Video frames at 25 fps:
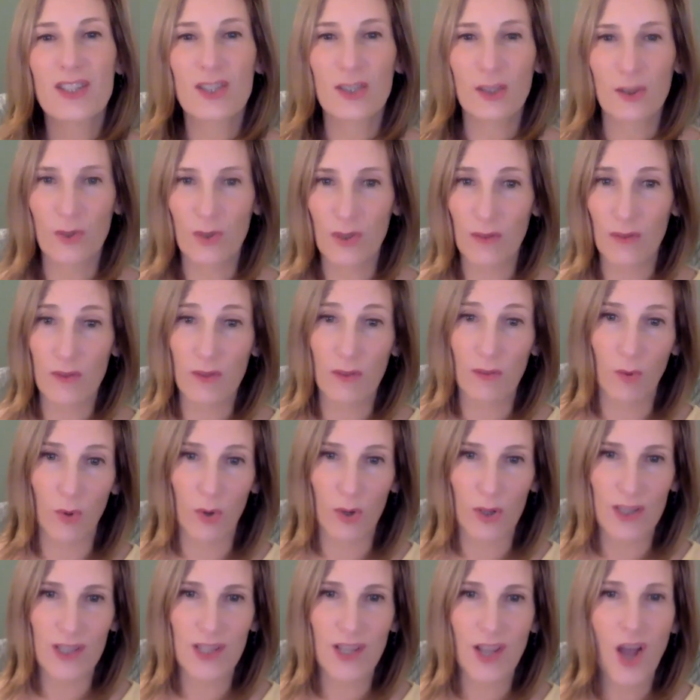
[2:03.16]
as children of
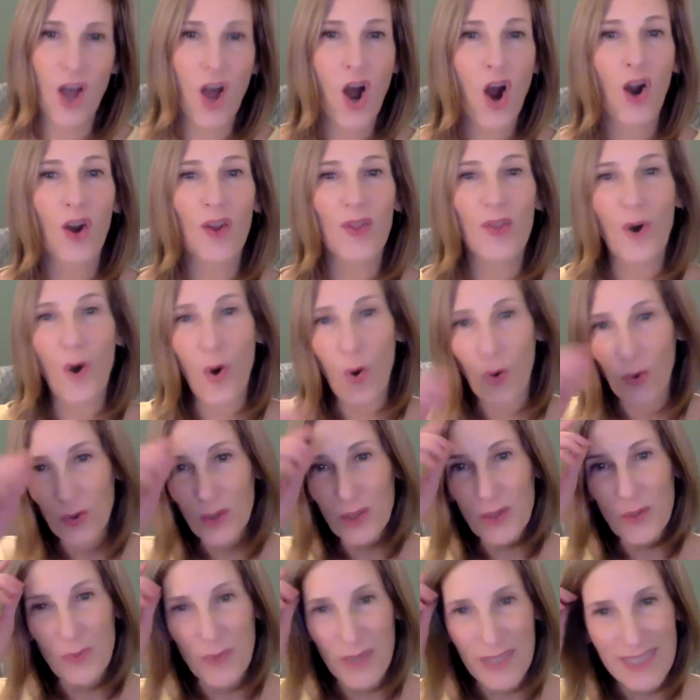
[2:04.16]
divorce, are the
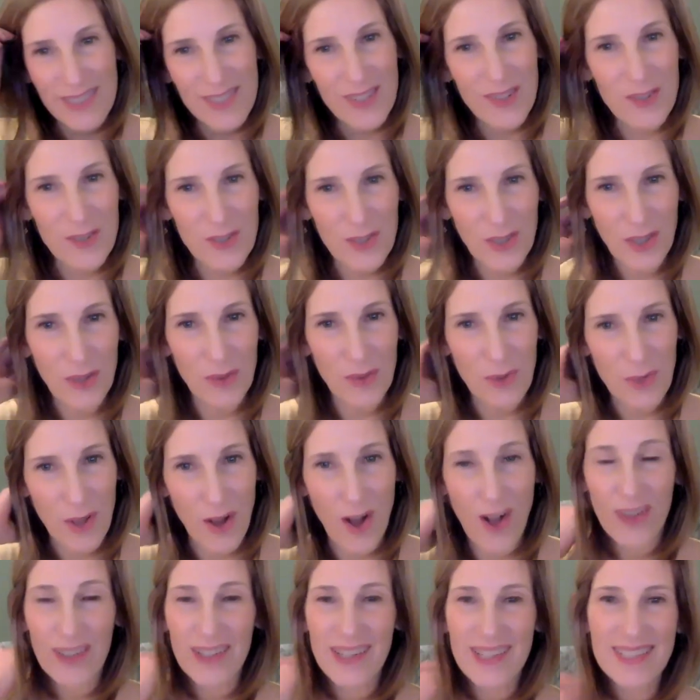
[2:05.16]
only ones who struggle with the
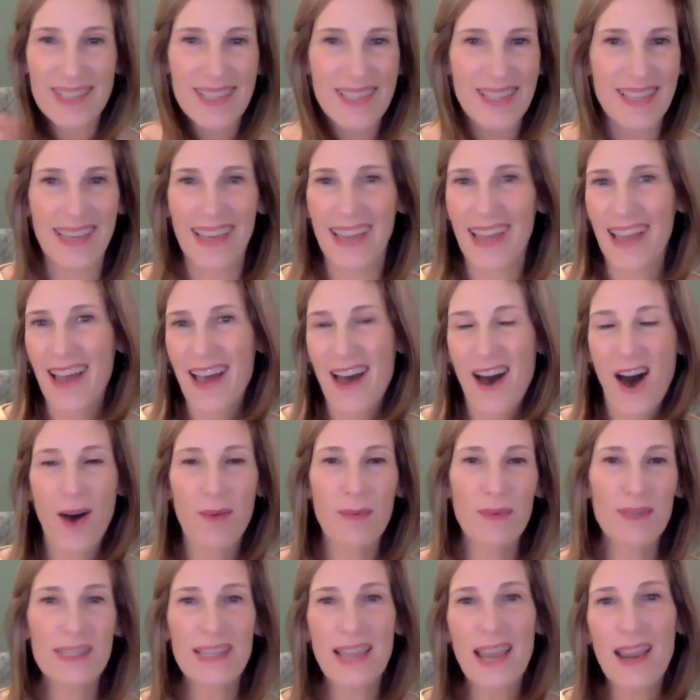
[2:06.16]
holidays. I think
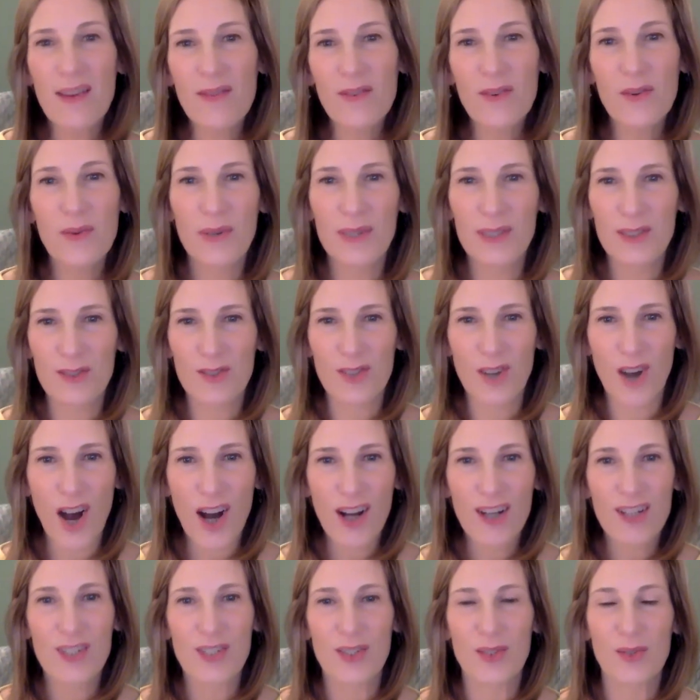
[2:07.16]
almost everyone you
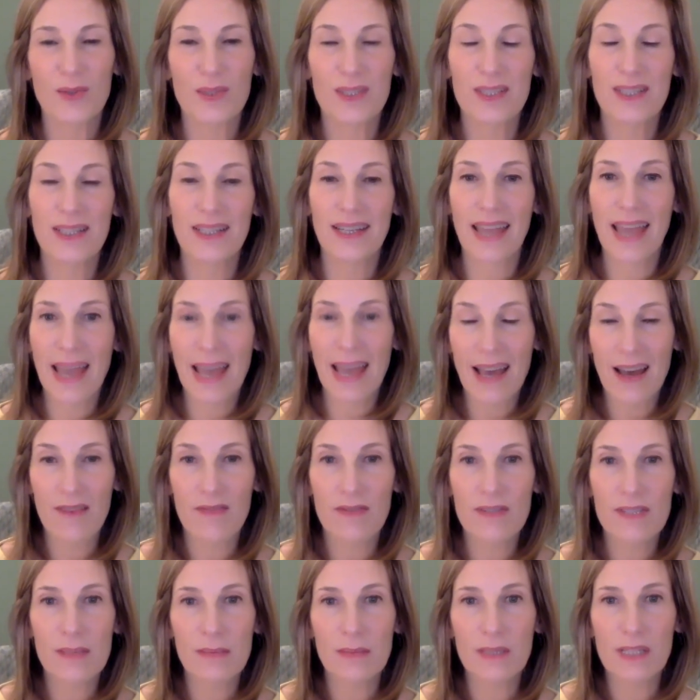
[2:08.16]
talk to is going to
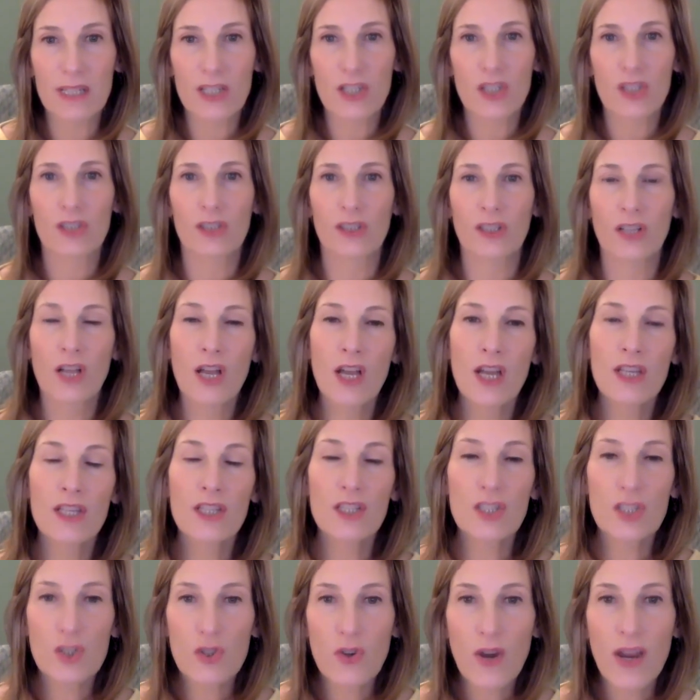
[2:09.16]
have some additional
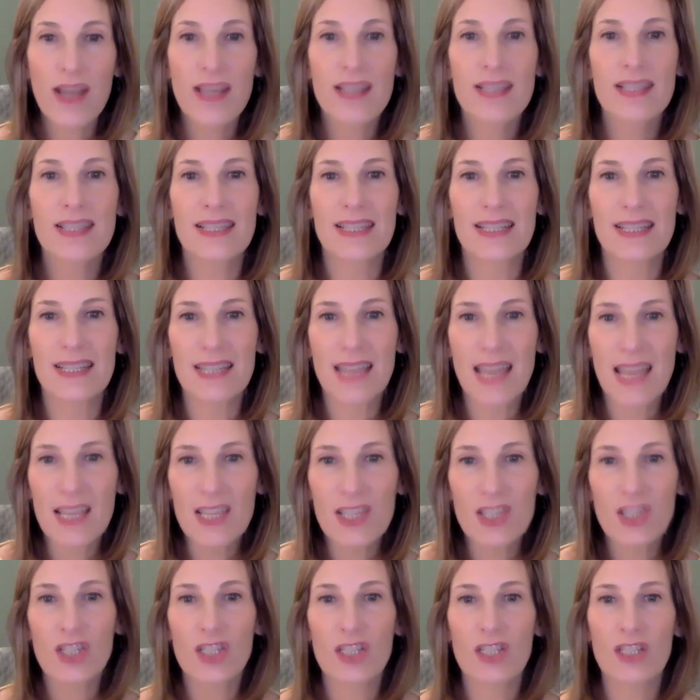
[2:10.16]
stress and
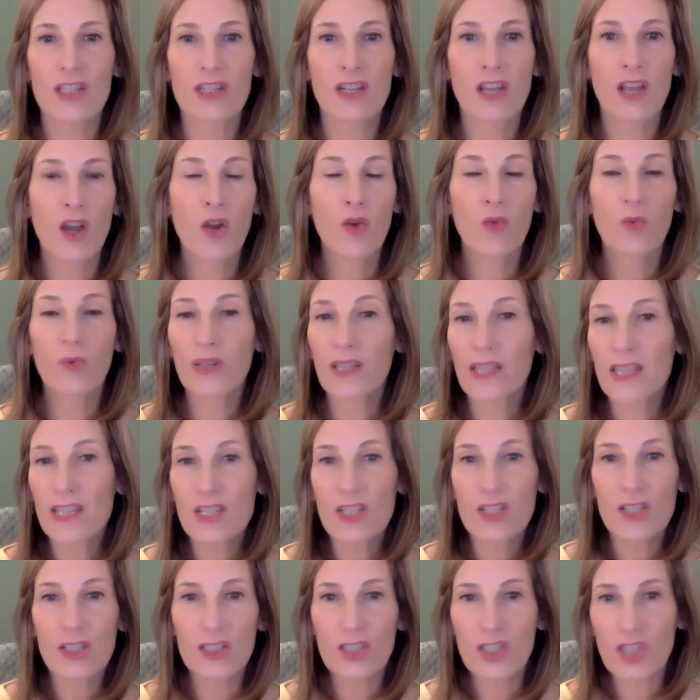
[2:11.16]
tension,
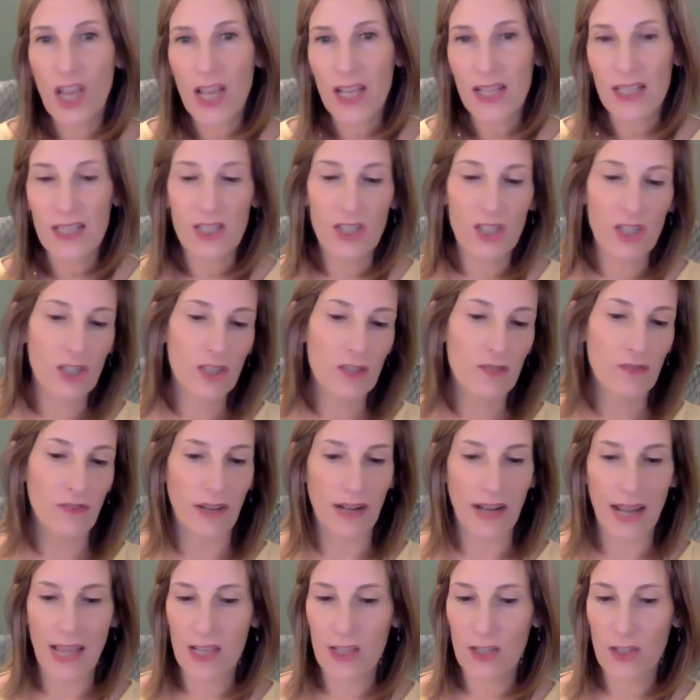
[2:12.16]
relational challenges,
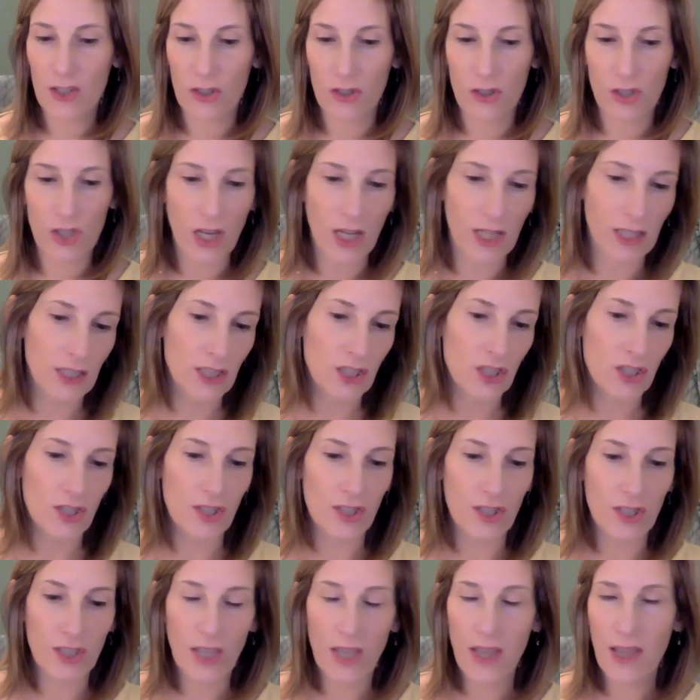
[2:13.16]
financial
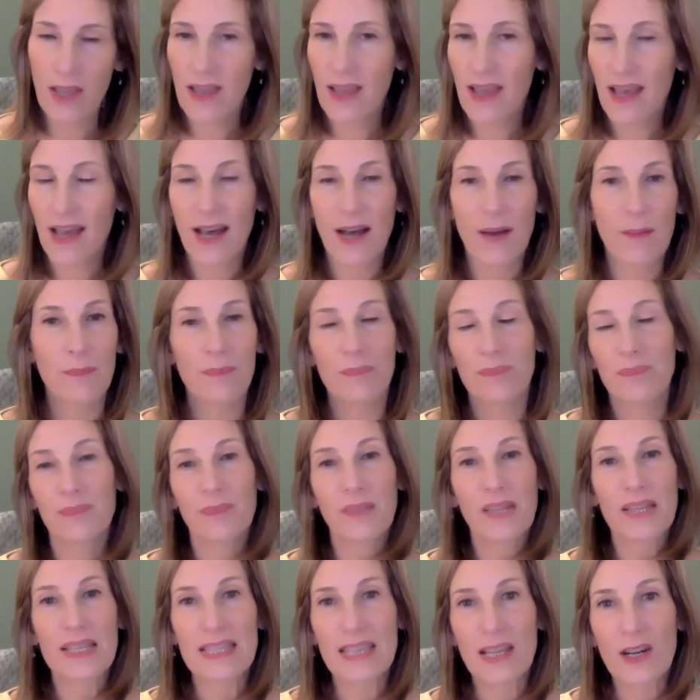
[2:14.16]
challenges,
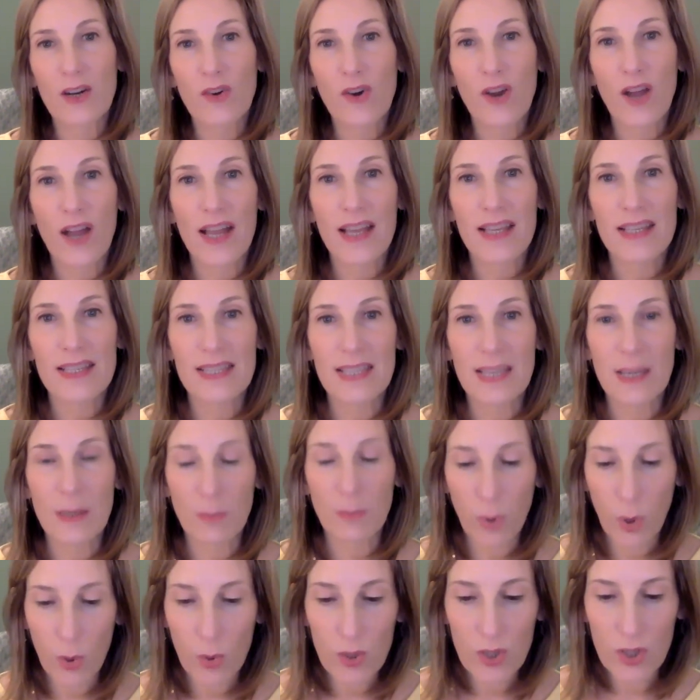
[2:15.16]
etc., as they
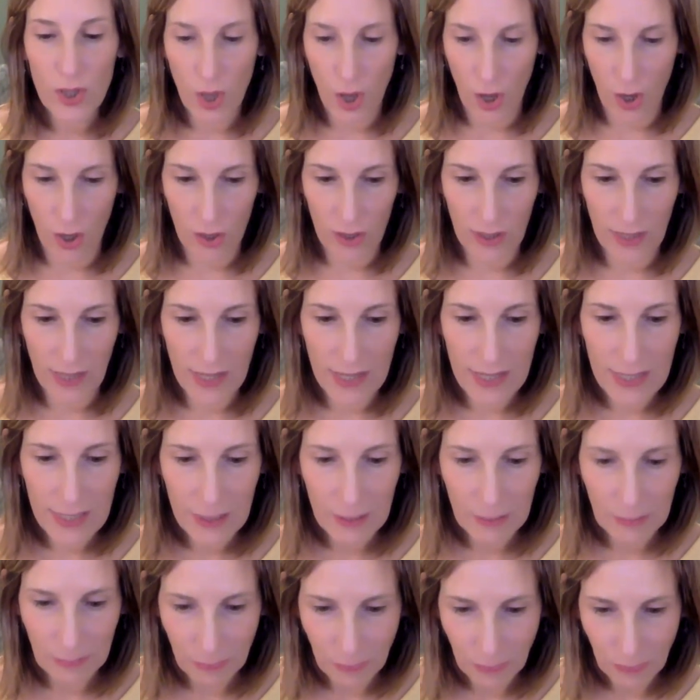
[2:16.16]
approach the
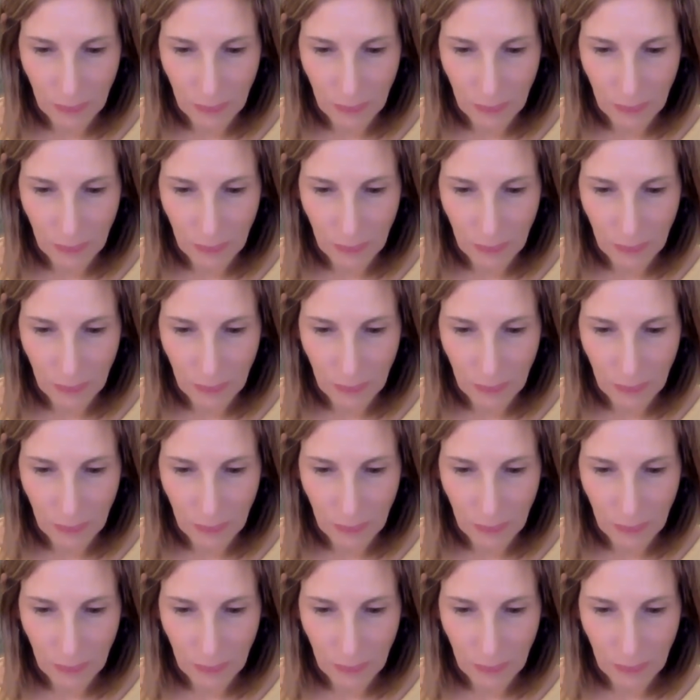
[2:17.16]
holidays.